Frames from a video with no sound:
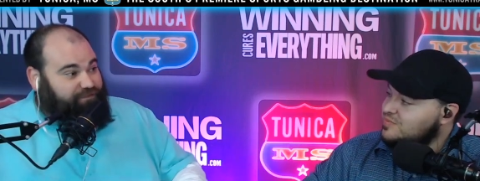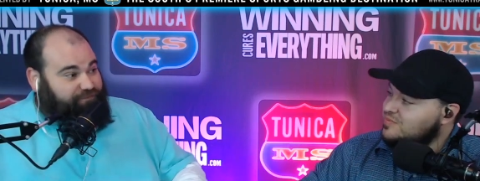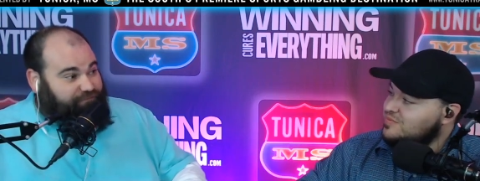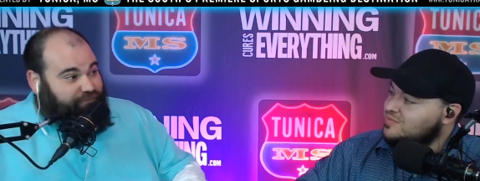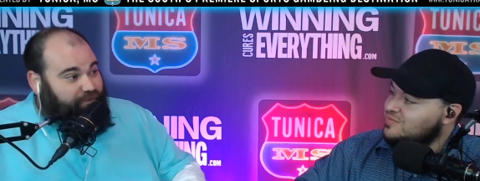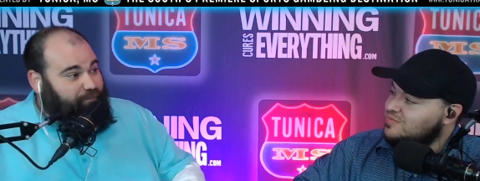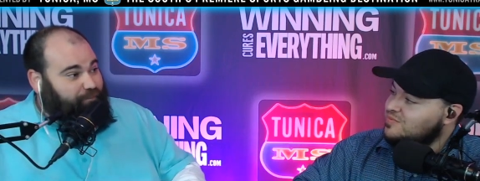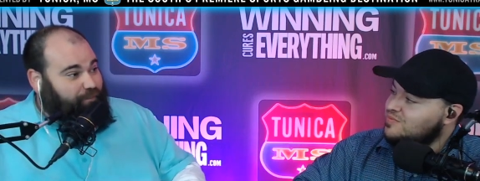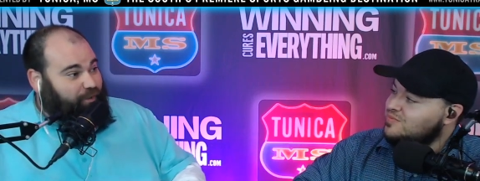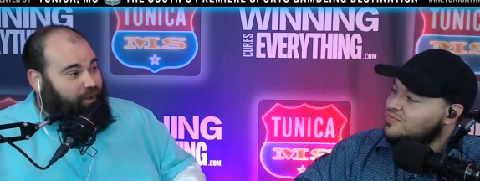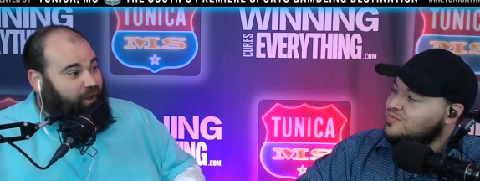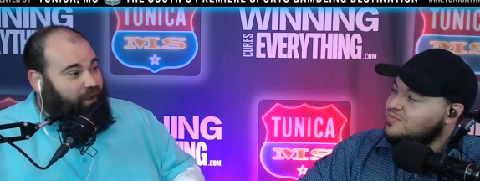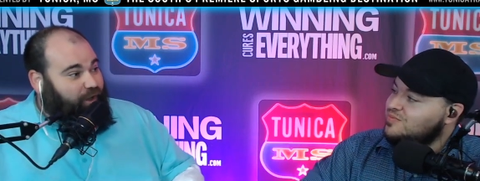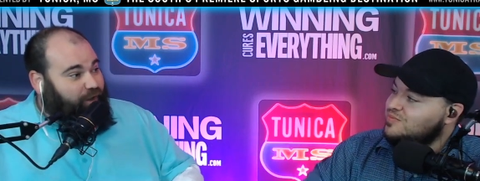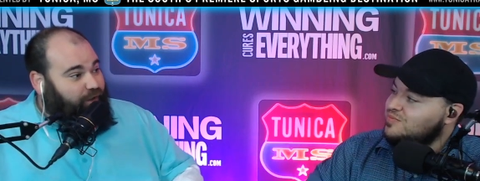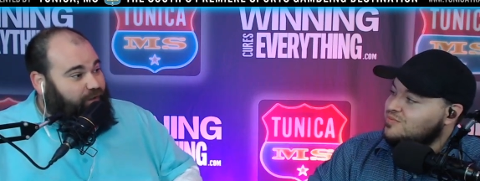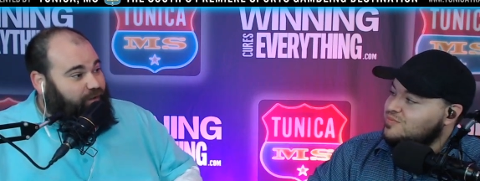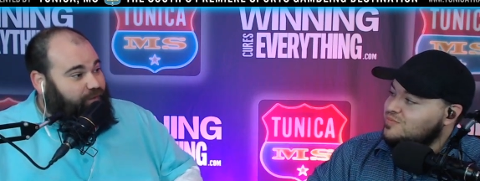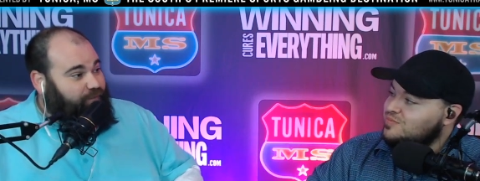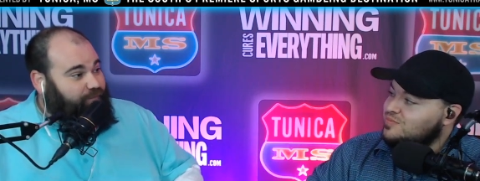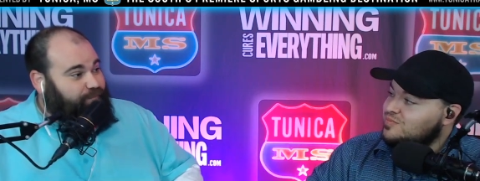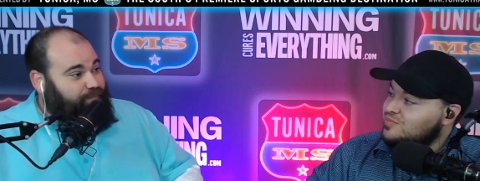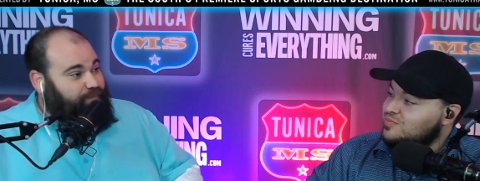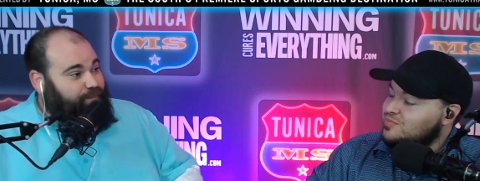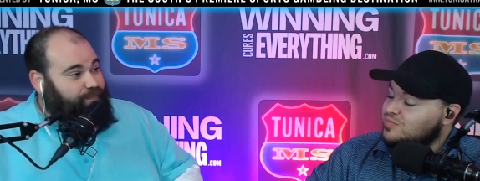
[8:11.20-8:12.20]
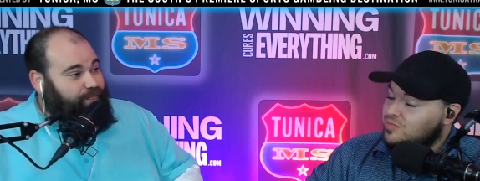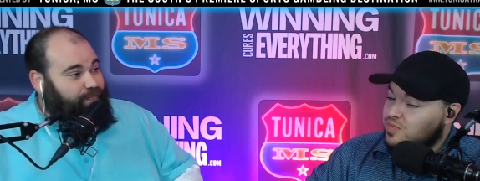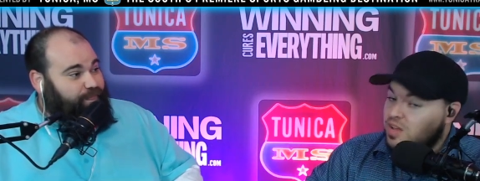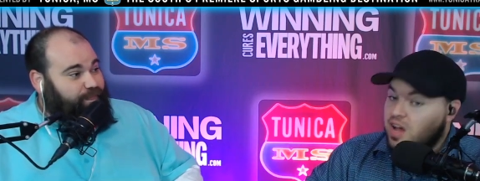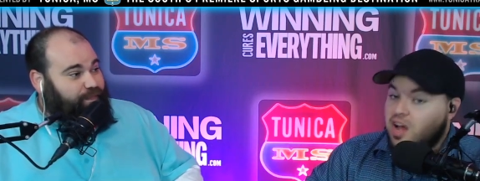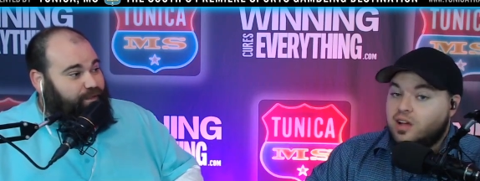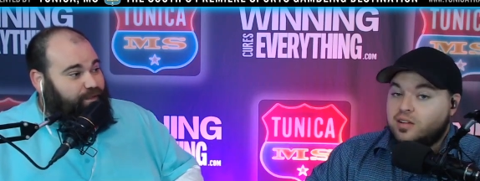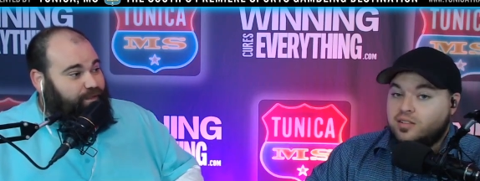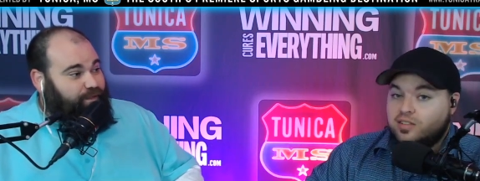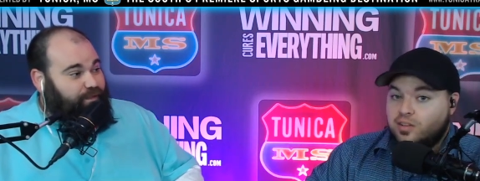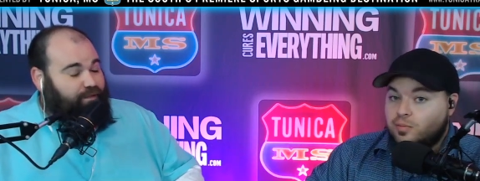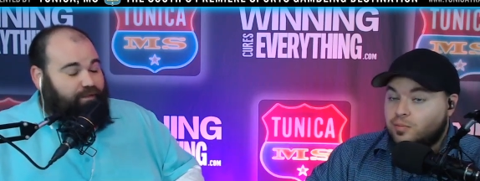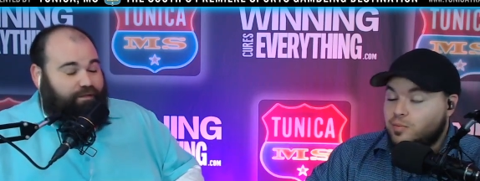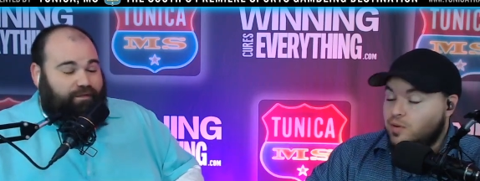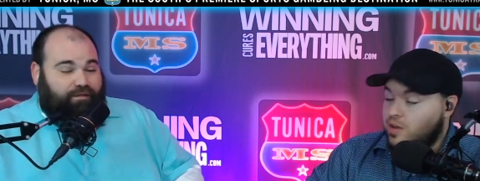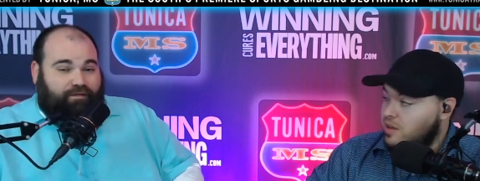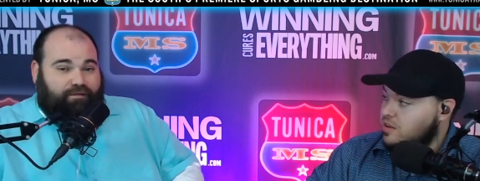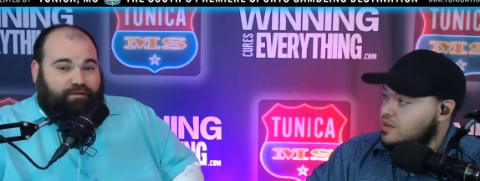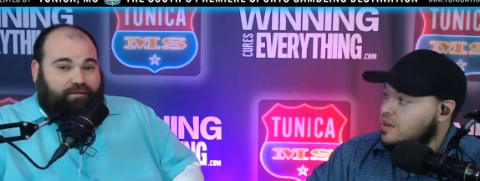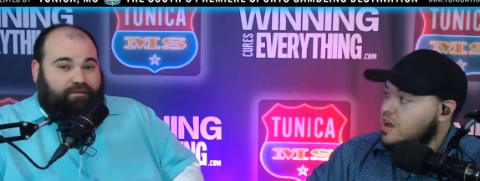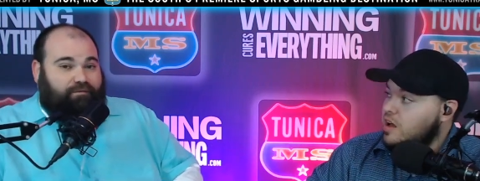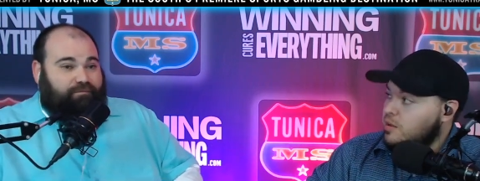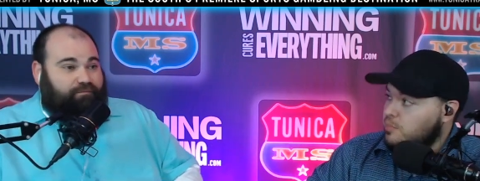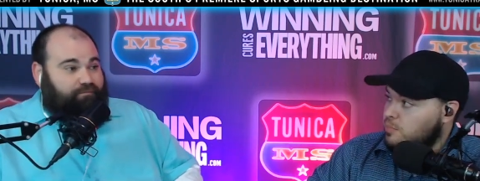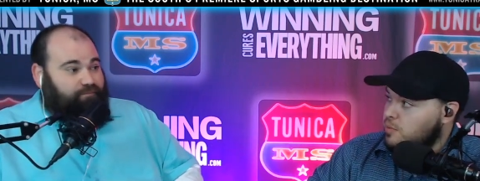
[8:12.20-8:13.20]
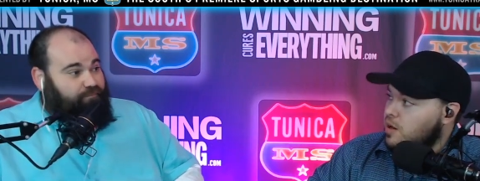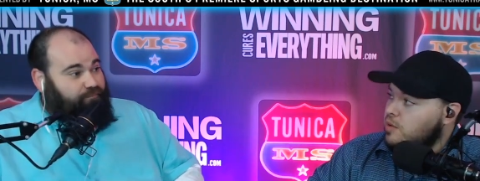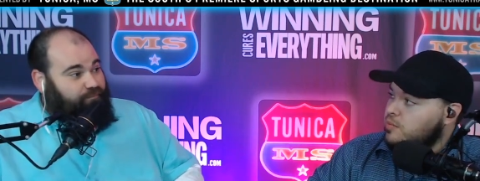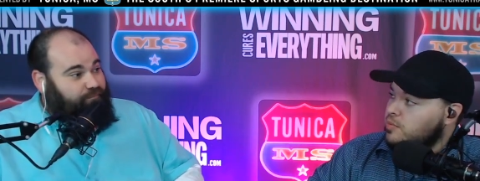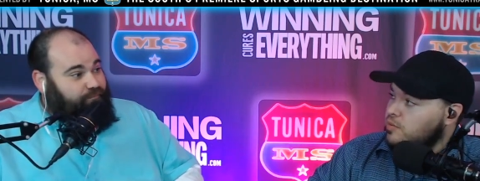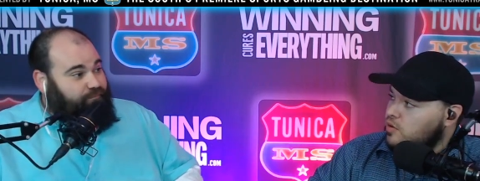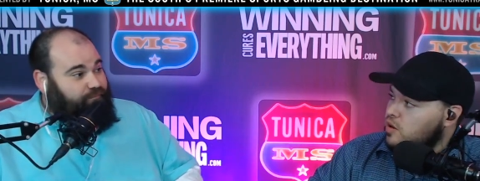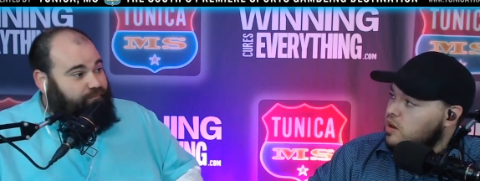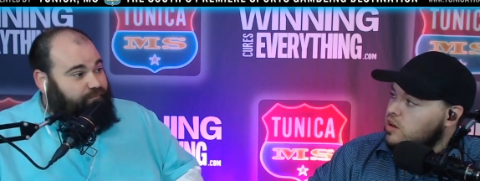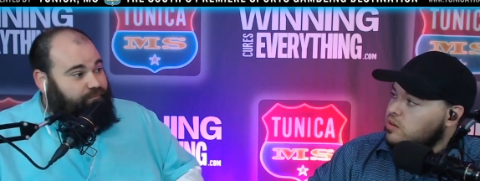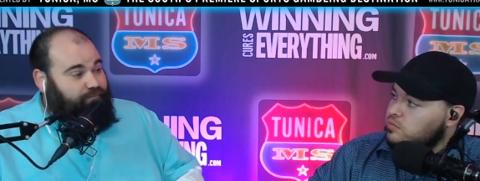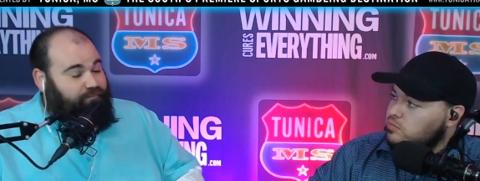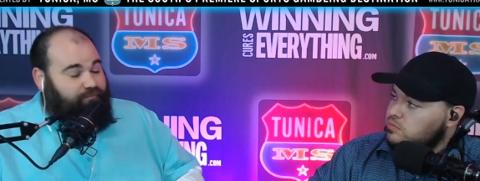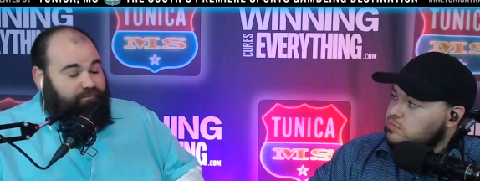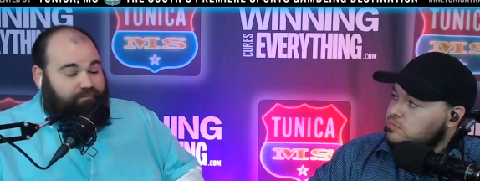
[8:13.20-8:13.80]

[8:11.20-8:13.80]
Speaker 1: football. Yeah, you're probably right.